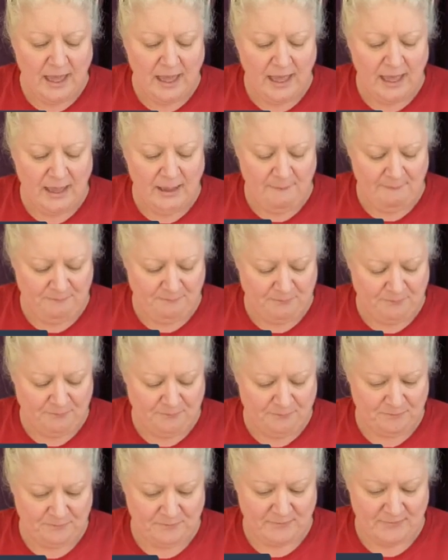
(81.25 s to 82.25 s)
Um,
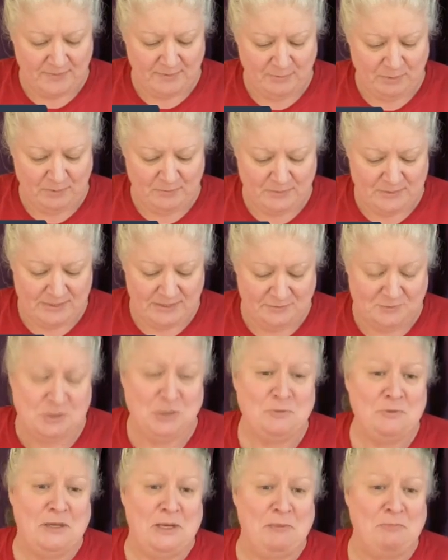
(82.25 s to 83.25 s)
the problem is I have
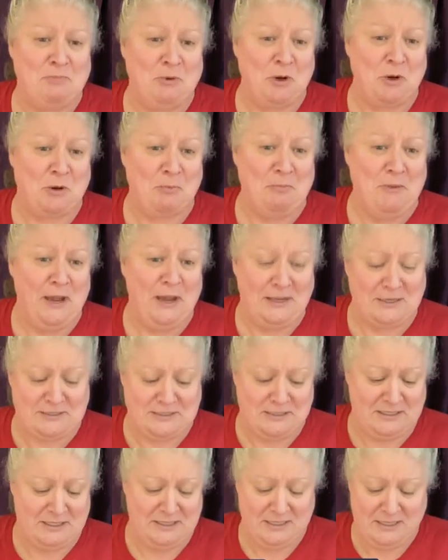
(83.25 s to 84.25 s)
too many bookmarks.